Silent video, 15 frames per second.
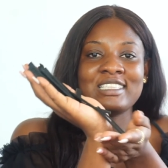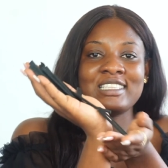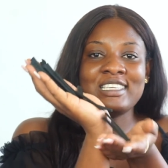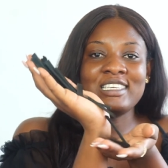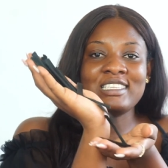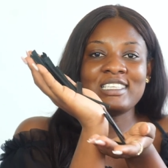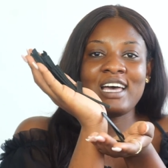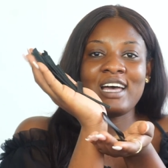
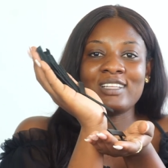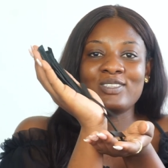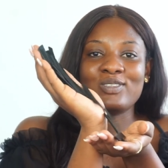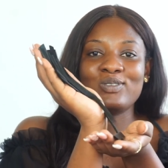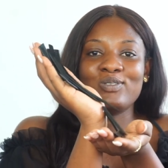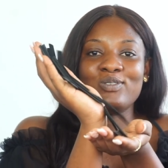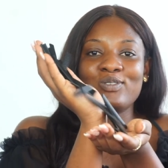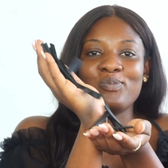These are
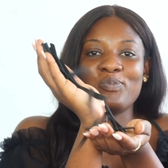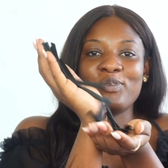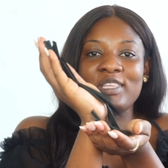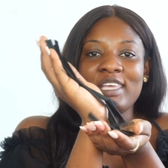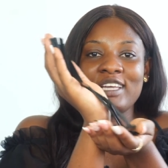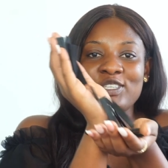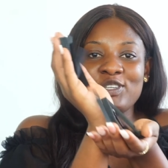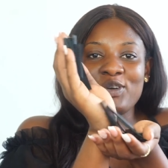to
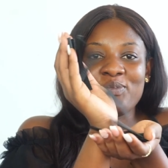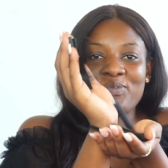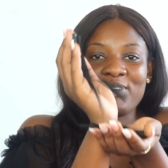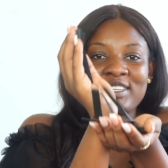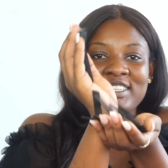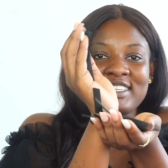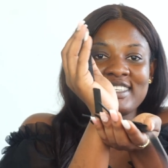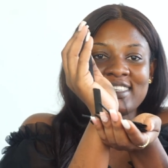protect your
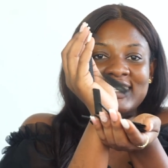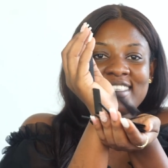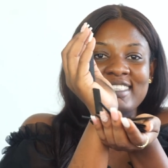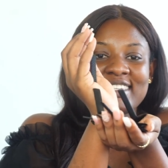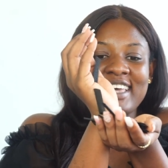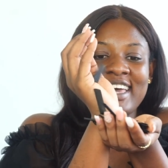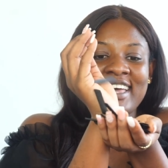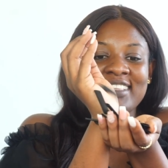brushes
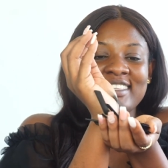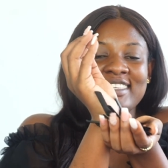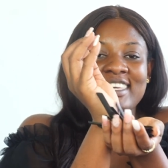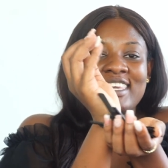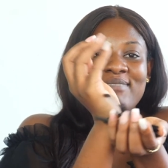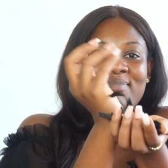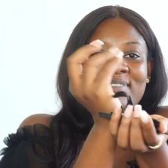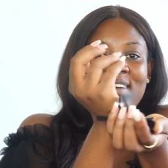and to
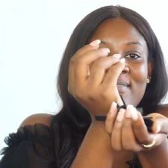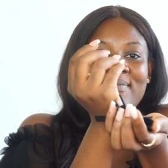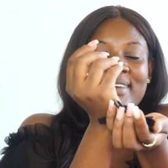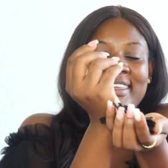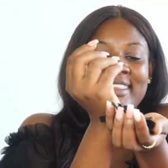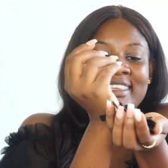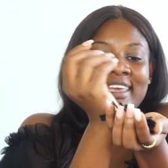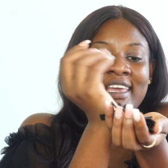keep them
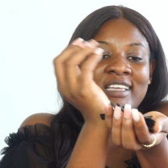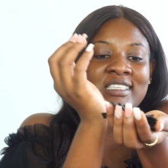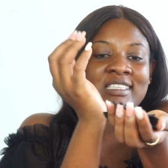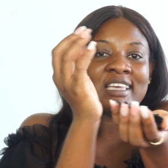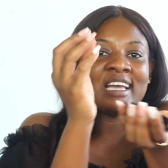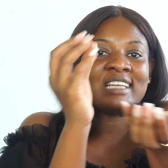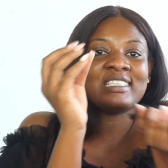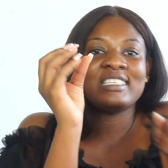in the
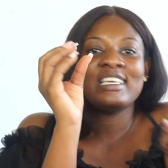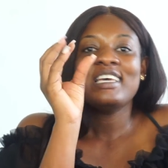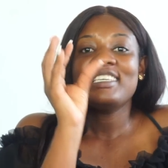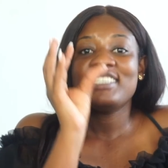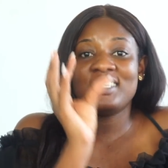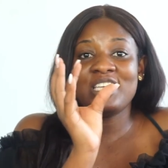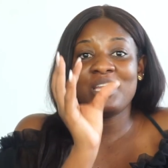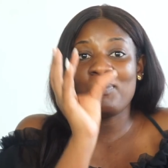exact
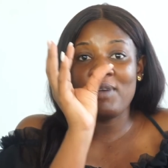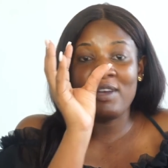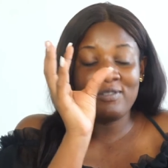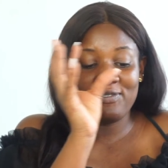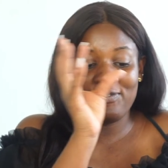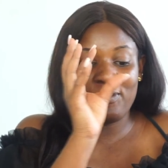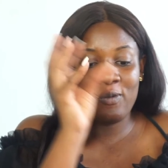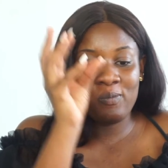shape and
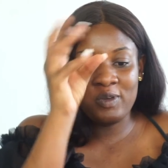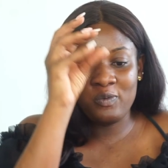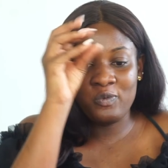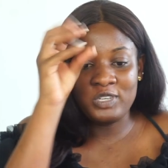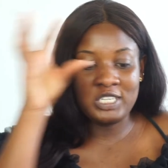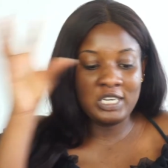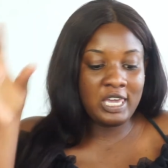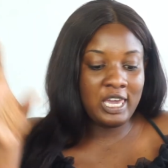form in
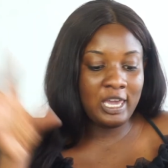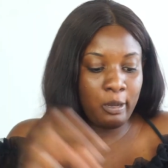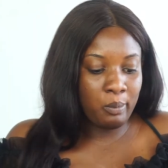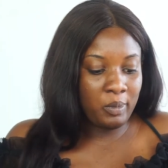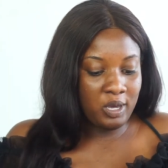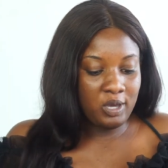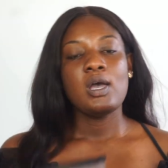which it came.